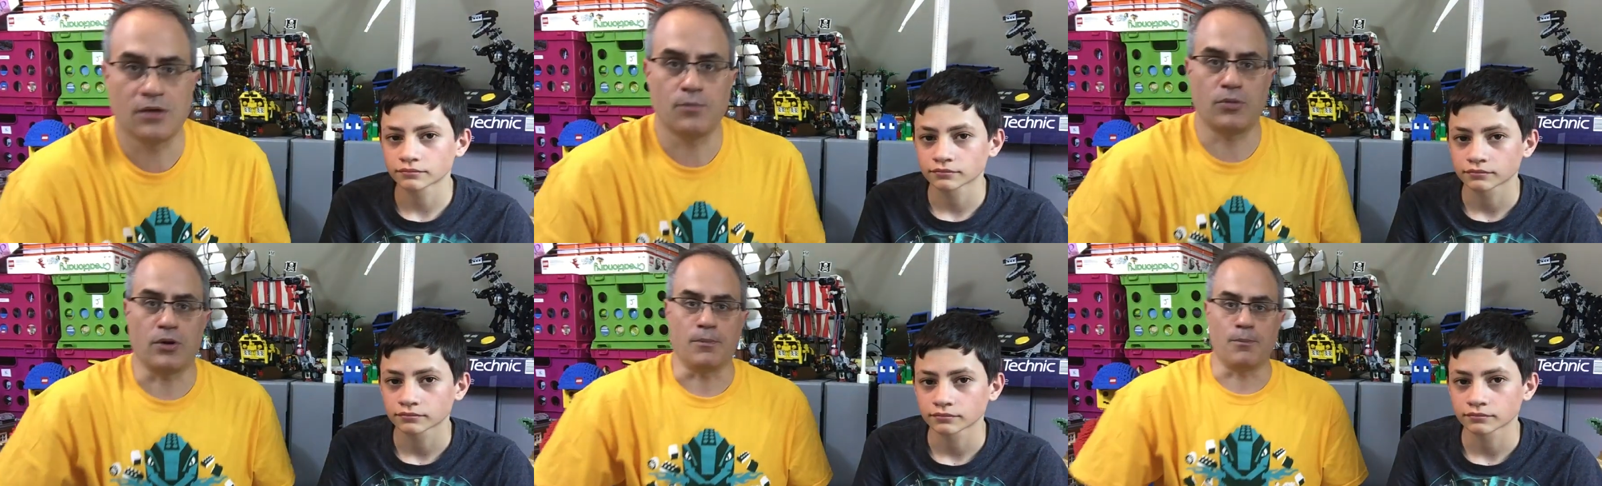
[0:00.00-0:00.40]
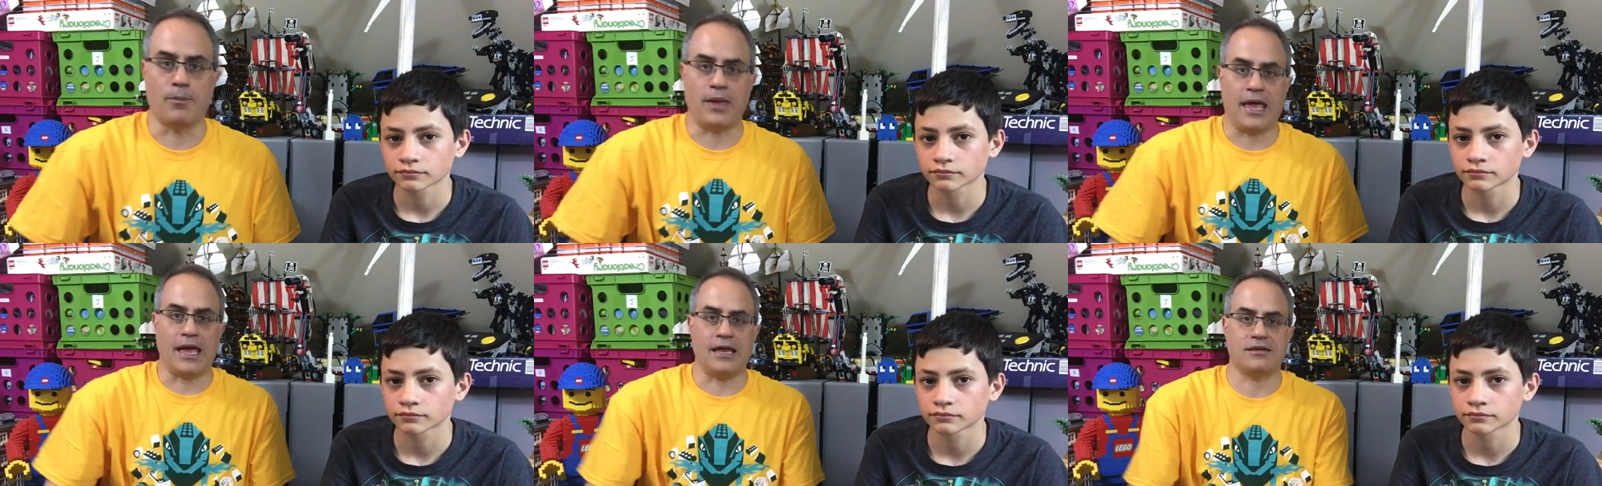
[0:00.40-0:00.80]
Speaker 1: put
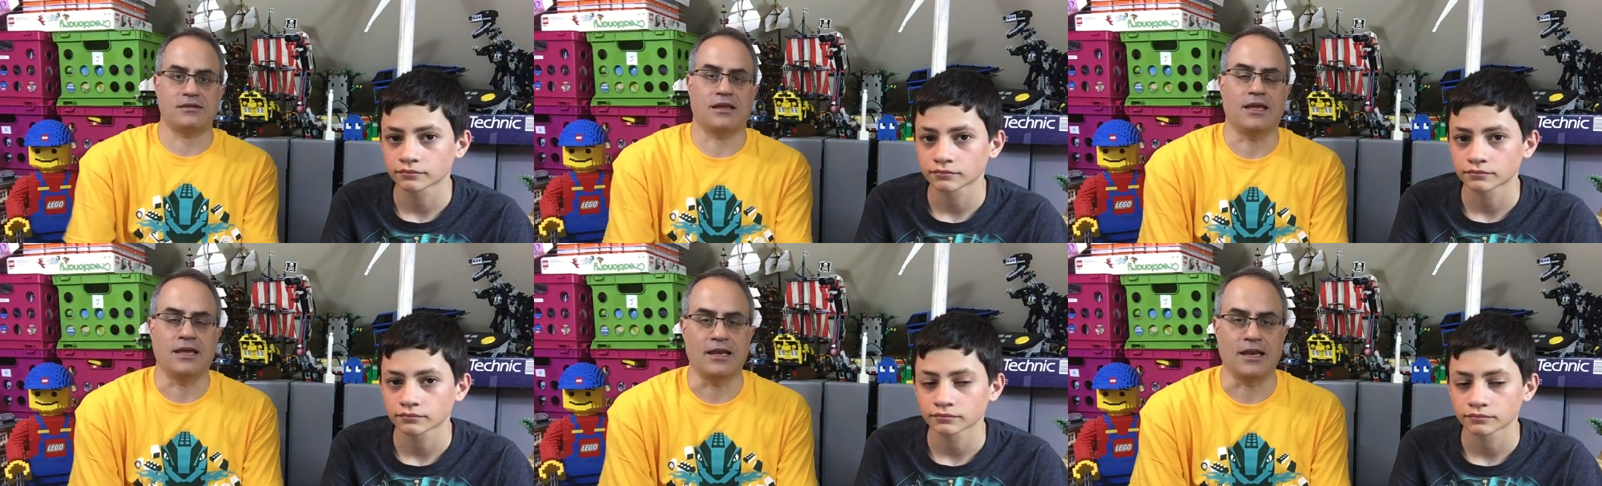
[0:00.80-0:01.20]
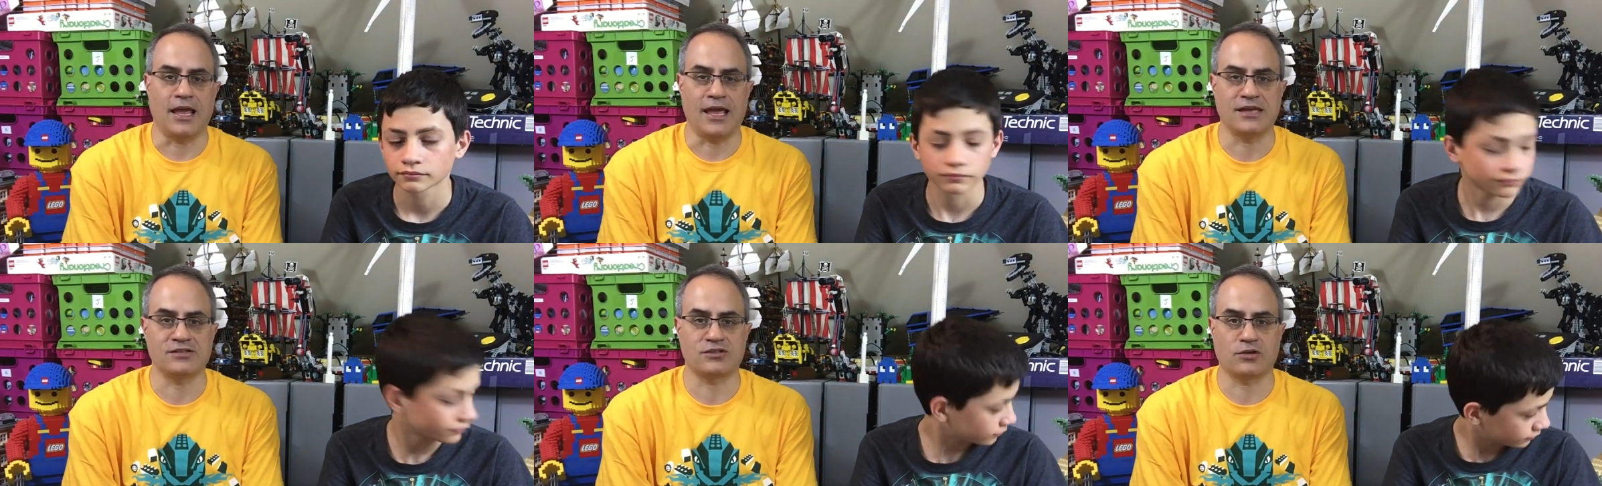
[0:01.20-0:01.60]
that and
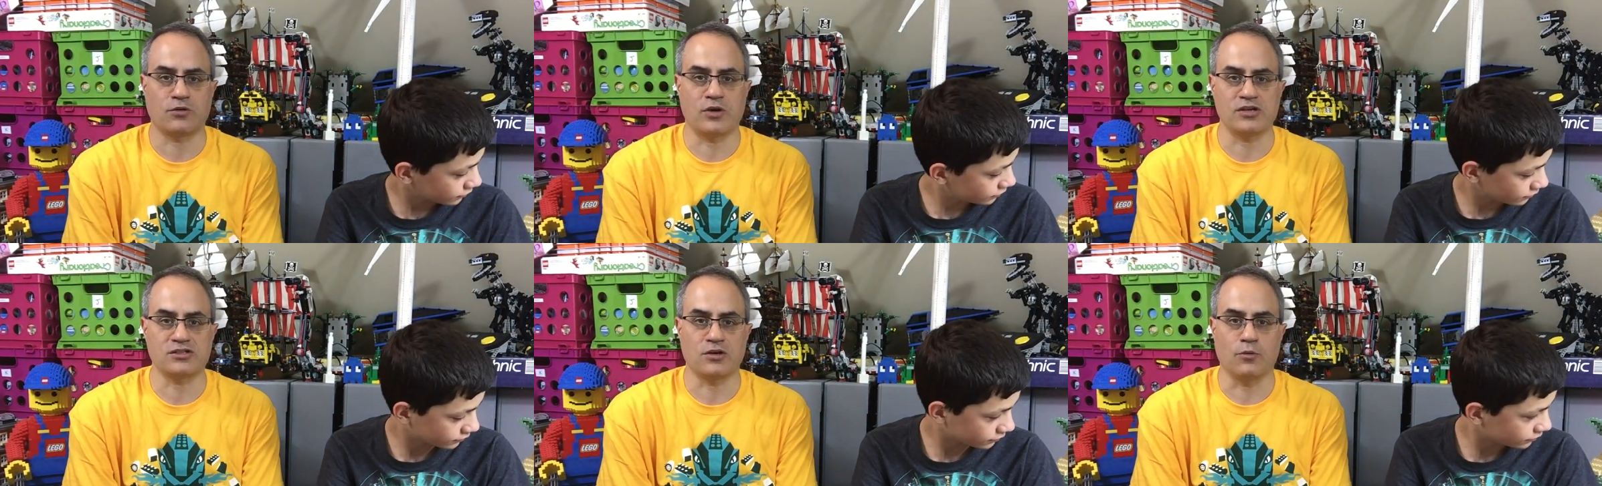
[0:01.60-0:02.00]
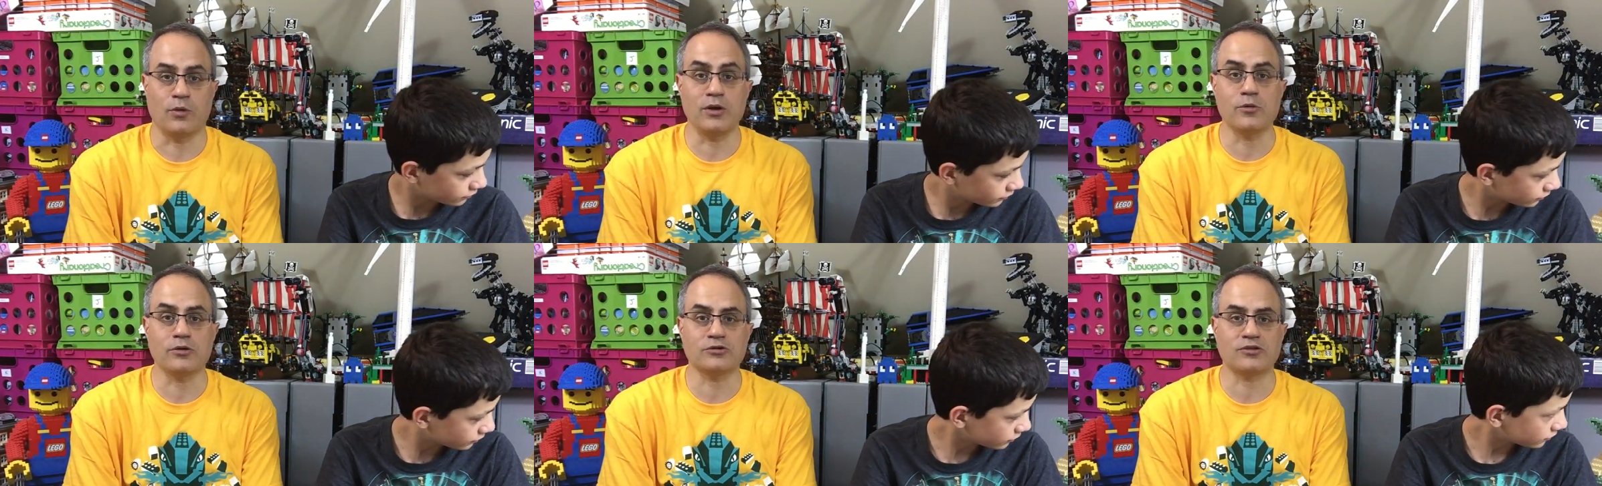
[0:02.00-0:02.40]
ask the question.
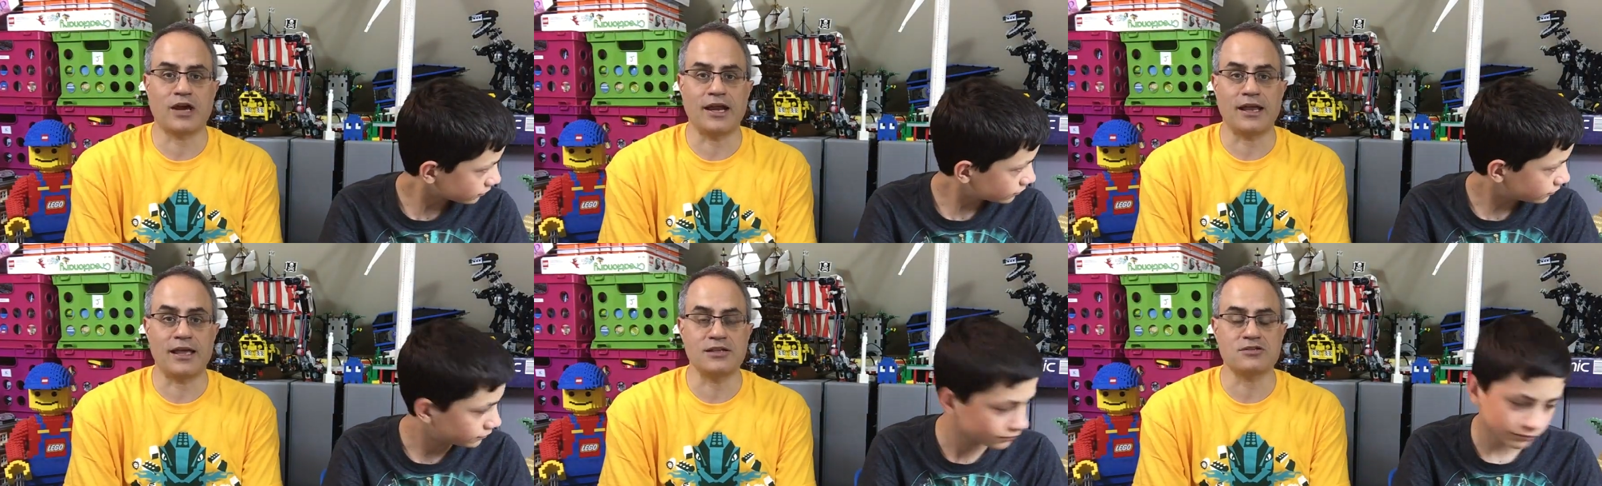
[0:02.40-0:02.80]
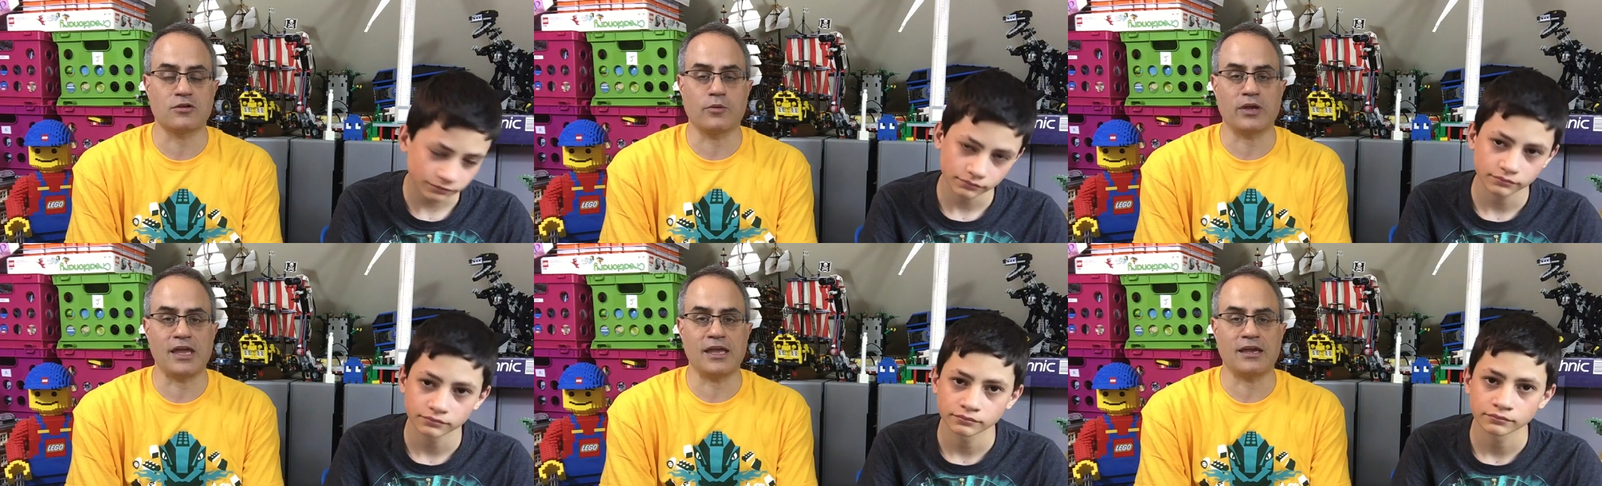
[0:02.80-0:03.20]
We will try to answer it.
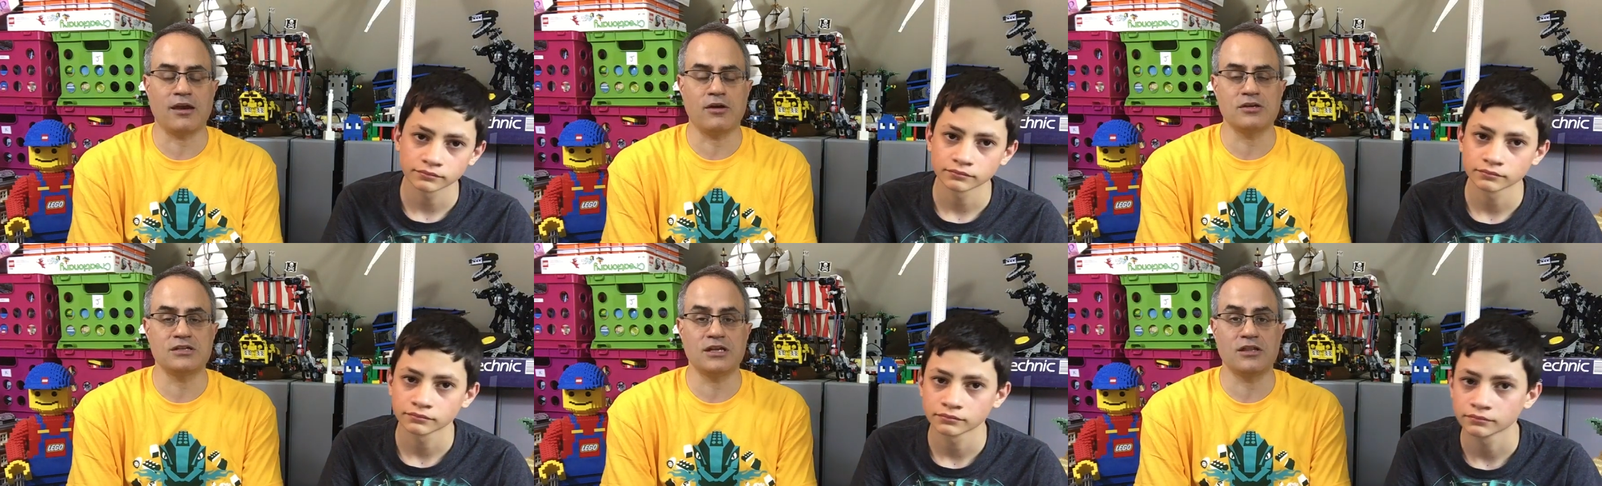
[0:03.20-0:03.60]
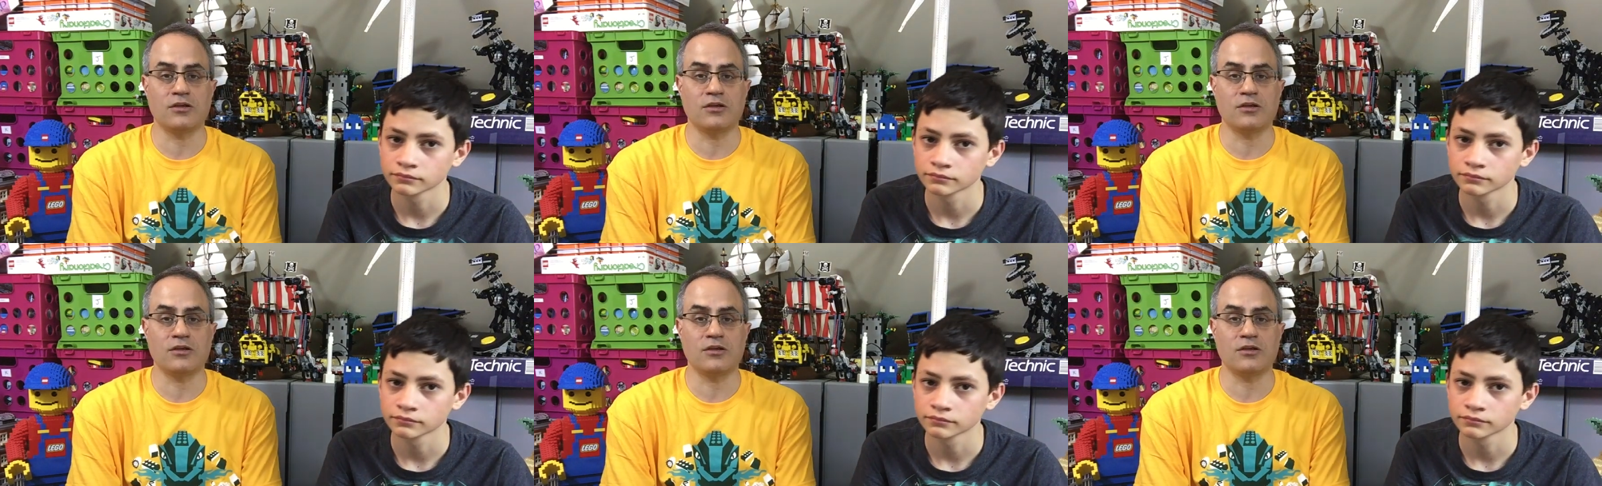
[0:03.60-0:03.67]
We can't guarantee